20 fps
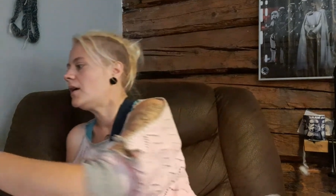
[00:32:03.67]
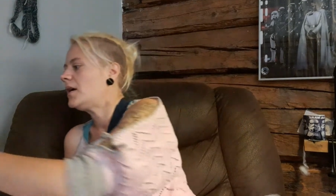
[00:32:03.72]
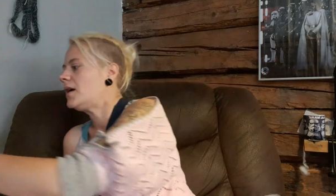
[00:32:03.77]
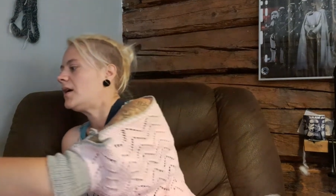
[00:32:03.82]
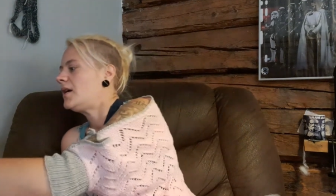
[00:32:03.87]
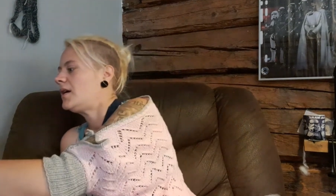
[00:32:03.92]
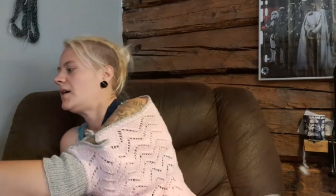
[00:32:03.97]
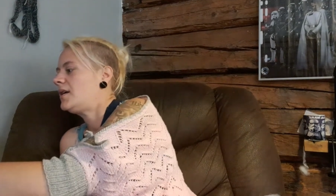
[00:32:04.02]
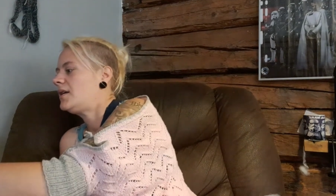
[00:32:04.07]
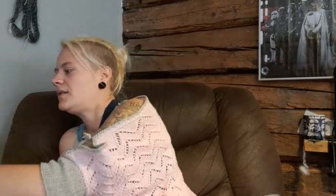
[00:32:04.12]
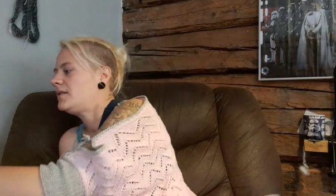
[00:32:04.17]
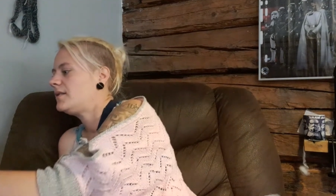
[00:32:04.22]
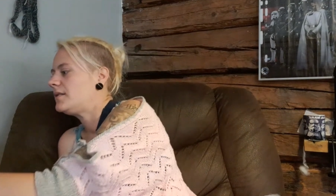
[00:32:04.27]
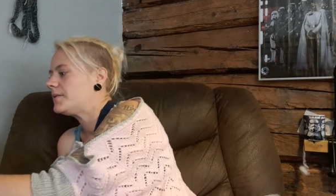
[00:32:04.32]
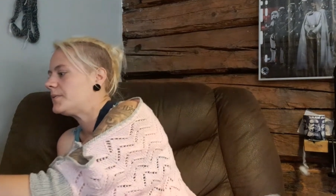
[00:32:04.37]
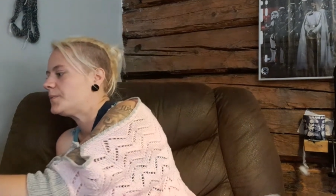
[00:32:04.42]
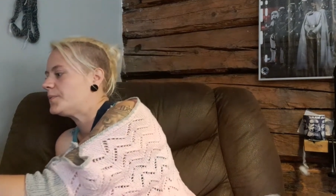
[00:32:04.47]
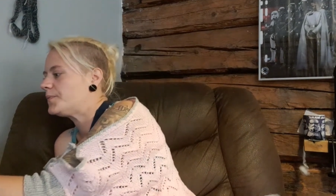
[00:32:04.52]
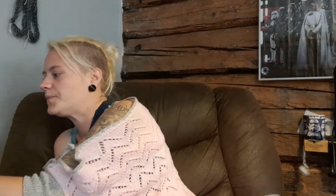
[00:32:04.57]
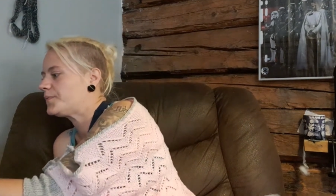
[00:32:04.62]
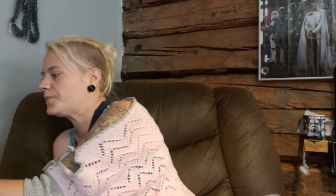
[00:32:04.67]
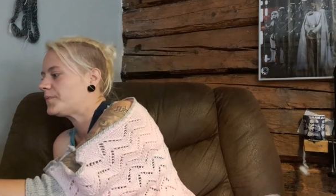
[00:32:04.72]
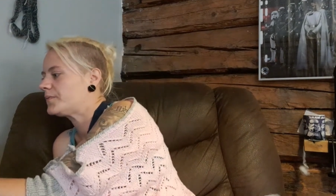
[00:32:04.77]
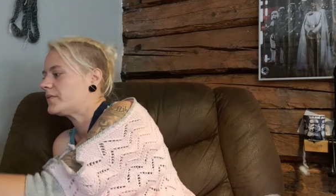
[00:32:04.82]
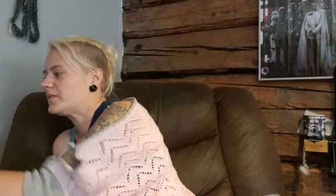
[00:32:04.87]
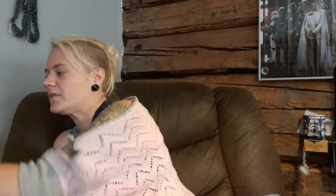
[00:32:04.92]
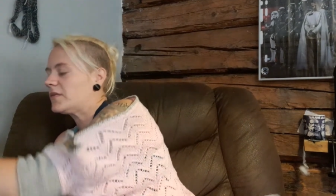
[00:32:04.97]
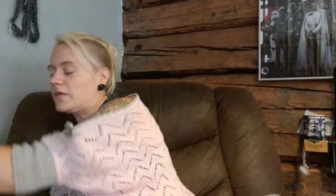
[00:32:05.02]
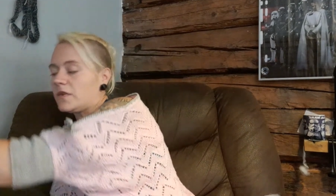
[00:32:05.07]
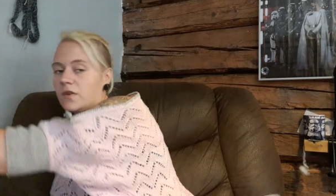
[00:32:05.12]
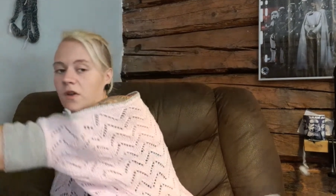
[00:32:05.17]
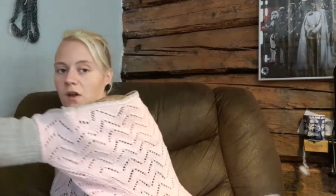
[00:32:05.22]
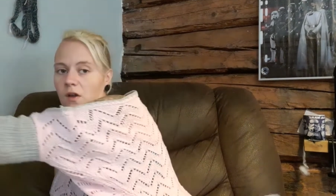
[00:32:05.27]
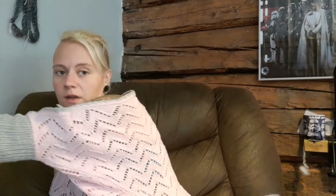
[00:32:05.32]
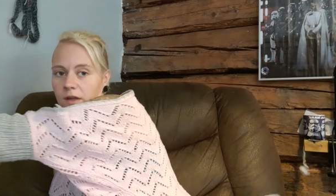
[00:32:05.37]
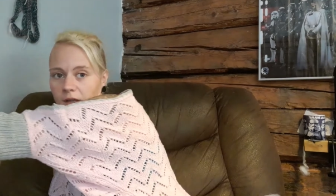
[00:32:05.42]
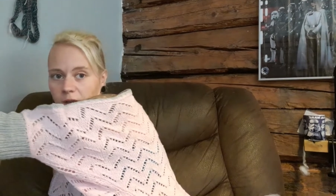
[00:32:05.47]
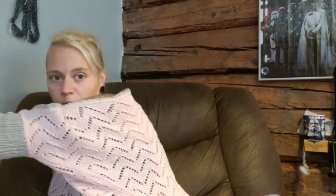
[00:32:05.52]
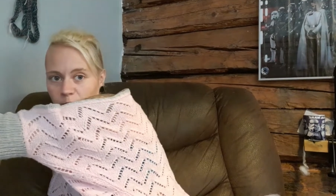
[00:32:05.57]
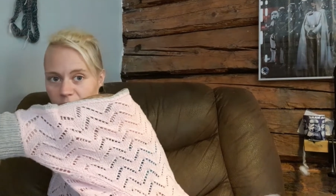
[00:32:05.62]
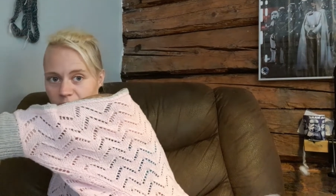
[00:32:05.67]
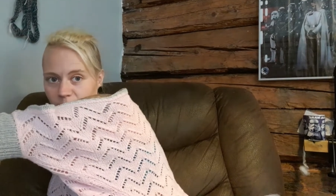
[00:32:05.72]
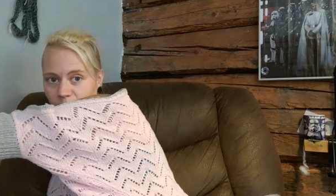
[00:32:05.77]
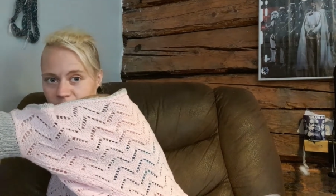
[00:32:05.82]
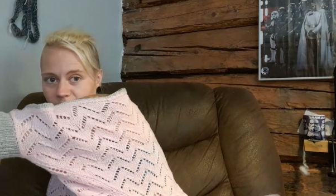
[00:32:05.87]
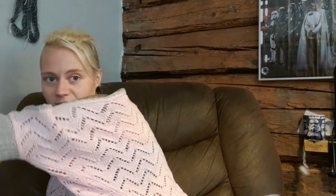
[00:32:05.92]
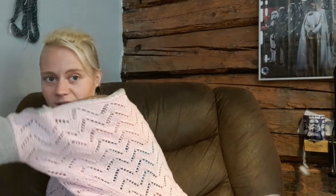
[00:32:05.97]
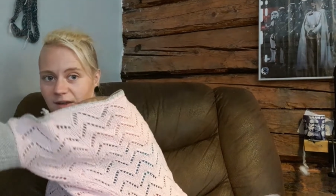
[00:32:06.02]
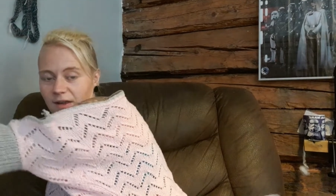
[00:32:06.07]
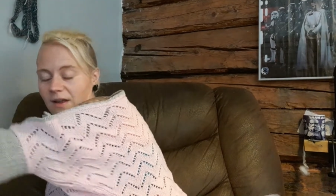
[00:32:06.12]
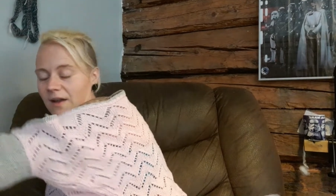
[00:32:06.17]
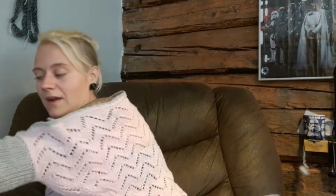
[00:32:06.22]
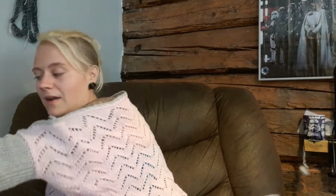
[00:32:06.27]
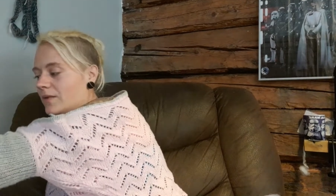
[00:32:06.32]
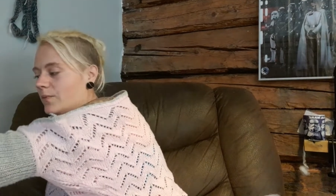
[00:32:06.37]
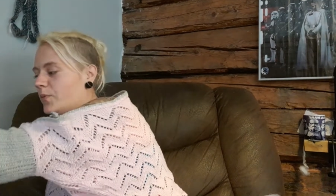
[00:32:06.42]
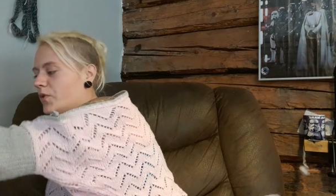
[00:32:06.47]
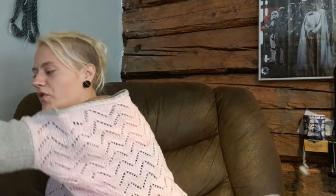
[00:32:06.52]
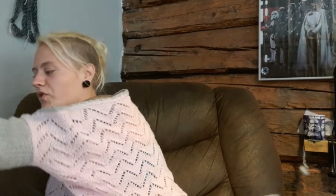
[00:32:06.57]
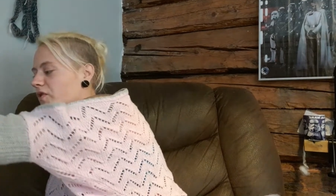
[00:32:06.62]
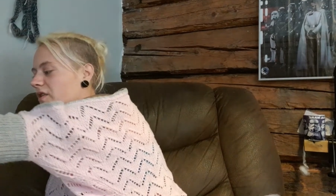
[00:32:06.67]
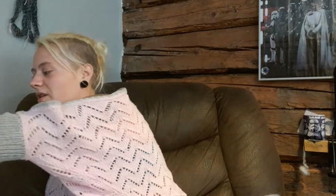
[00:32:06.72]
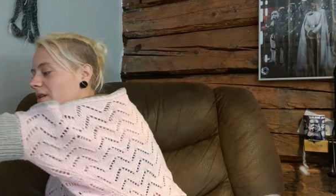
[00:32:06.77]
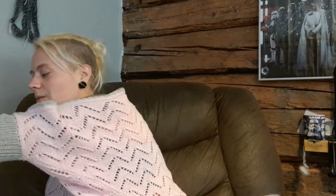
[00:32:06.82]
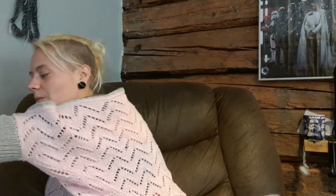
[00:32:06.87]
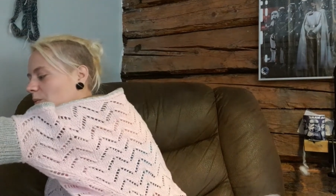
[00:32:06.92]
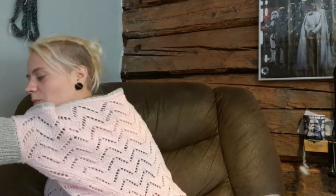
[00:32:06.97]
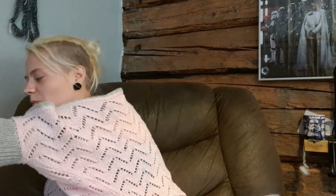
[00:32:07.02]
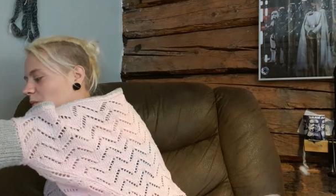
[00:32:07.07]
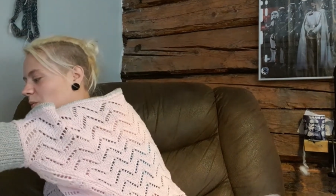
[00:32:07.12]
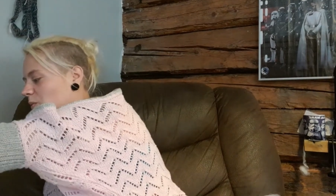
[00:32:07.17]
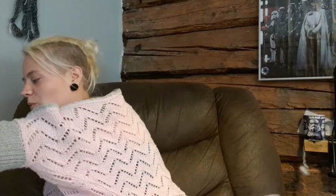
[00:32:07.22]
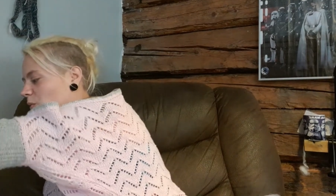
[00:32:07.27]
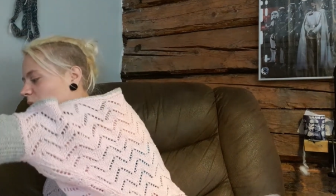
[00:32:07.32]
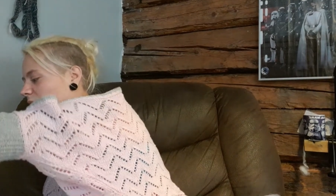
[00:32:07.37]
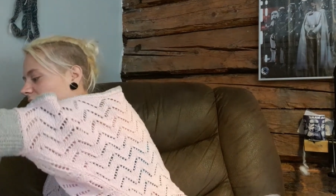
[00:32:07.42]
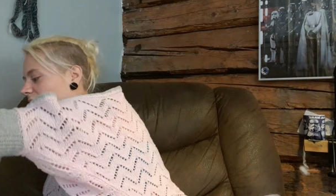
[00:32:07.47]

And talking about Harry Potter, we